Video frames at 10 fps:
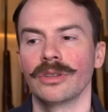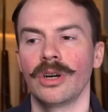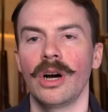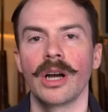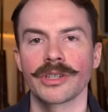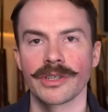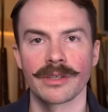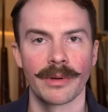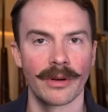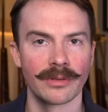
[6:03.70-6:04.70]

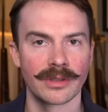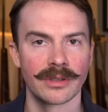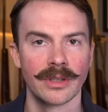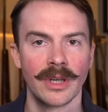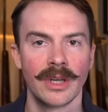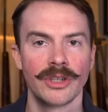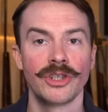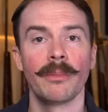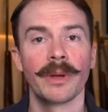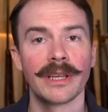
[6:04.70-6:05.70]
cautious about
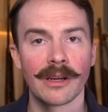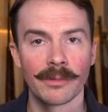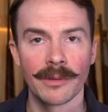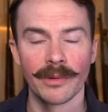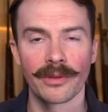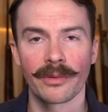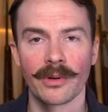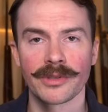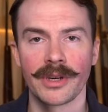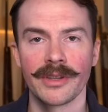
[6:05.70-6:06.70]
jumping down people's
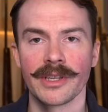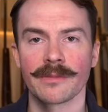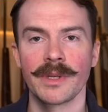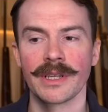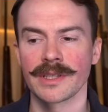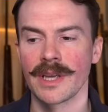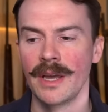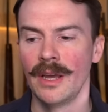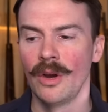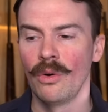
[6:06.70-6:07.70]
throats on this, because
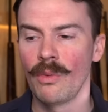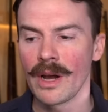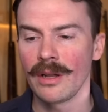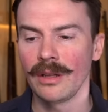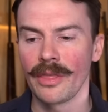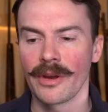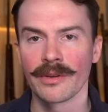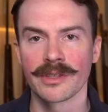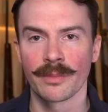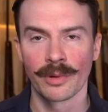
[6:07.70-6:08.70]
well,
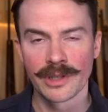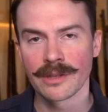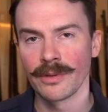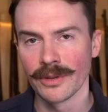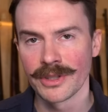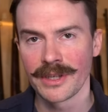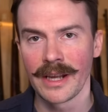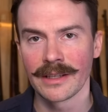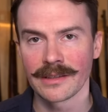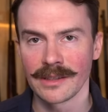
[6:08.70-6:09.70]
there is a principled
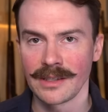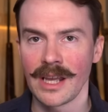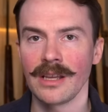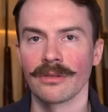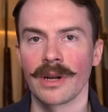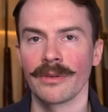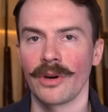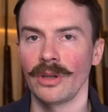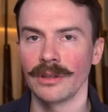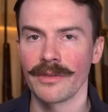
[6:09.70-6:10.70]
stance to take around
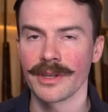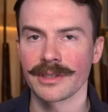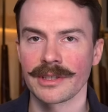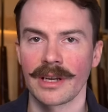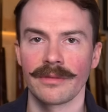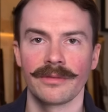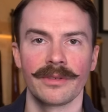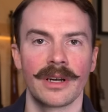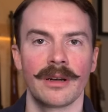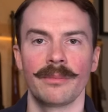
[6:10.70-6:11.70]
all of this
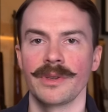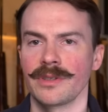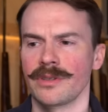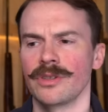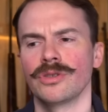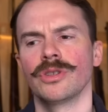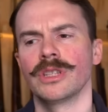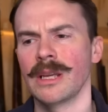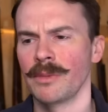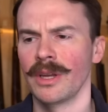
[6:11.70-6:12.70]
stuff. Businesses
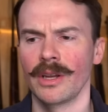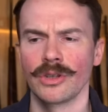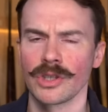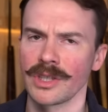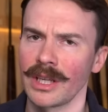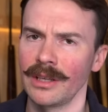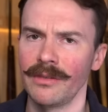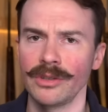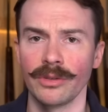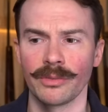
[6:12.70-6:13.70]
should keep the guns just like
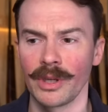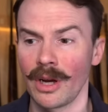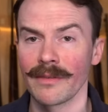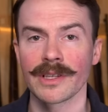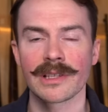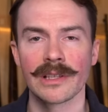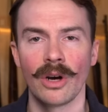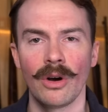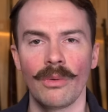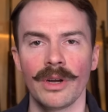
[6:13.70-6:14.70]
individuals. We obviously
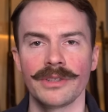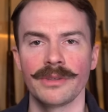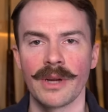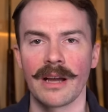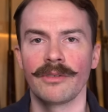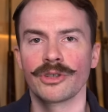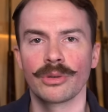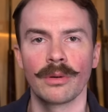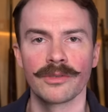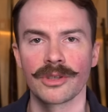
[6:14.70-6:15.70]
all want to have a
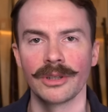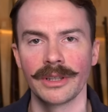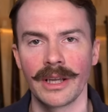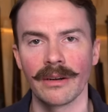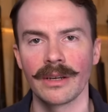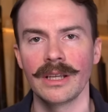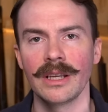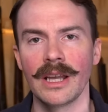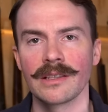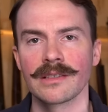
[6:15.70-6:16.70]
show of solidarity
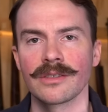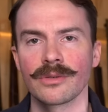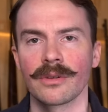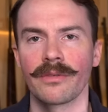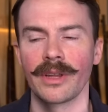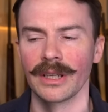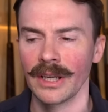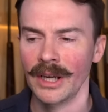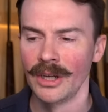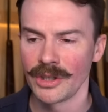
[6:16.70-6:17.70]
against this sort of thing.
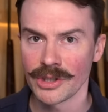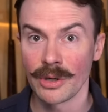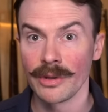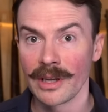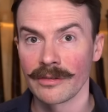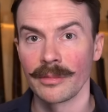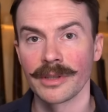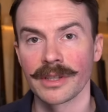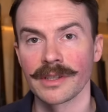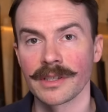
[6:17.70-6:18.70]
To show the
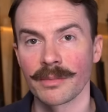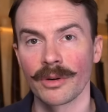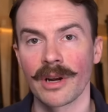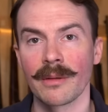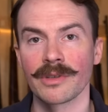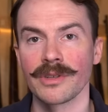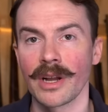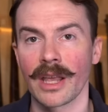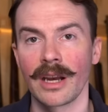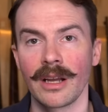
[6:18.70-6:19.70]
government this program is
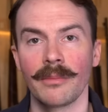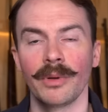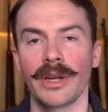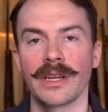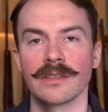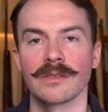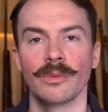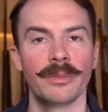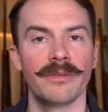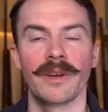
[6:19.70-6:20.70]
not getting compliance
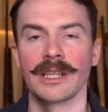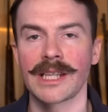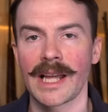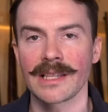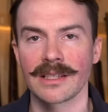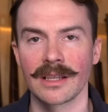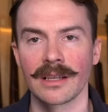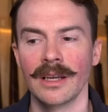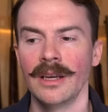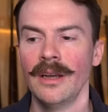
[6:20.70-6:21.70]
would be
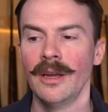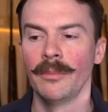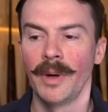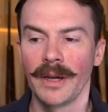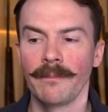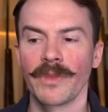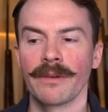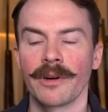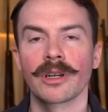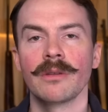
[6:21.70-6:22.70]
fantastic. But
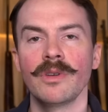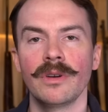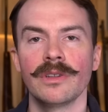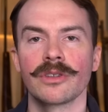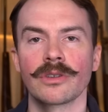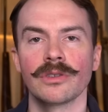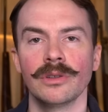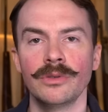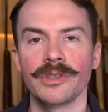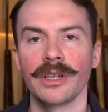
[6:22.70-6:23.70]
if our community starts
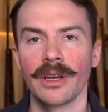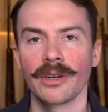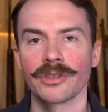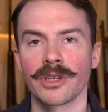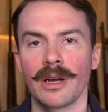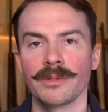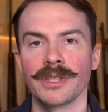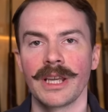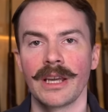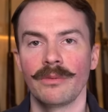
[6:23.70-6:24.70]
losing gun
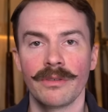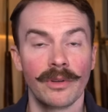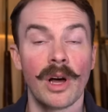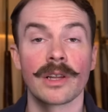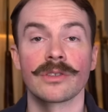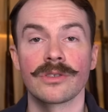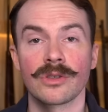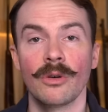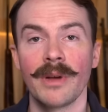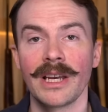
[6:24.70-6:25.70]
shops again, we've lost
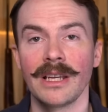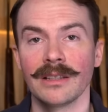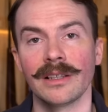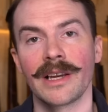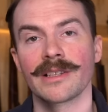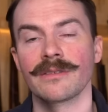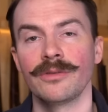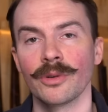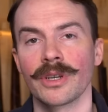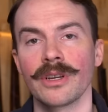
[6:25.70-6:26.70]
so many in the last
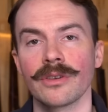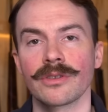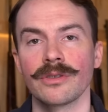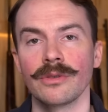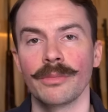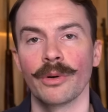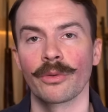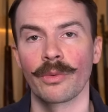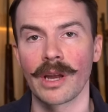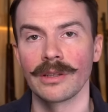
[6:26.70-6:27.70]
4 years due to
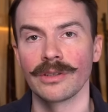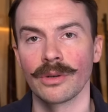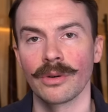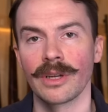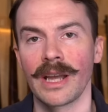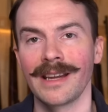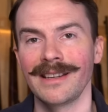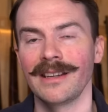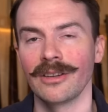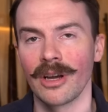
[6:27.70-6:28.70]
both regulatory
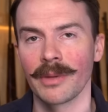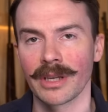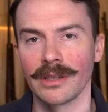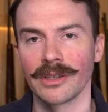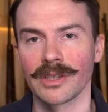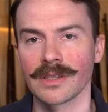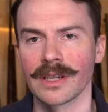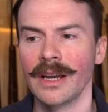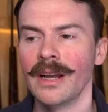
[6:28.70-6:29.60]
and economic conditions,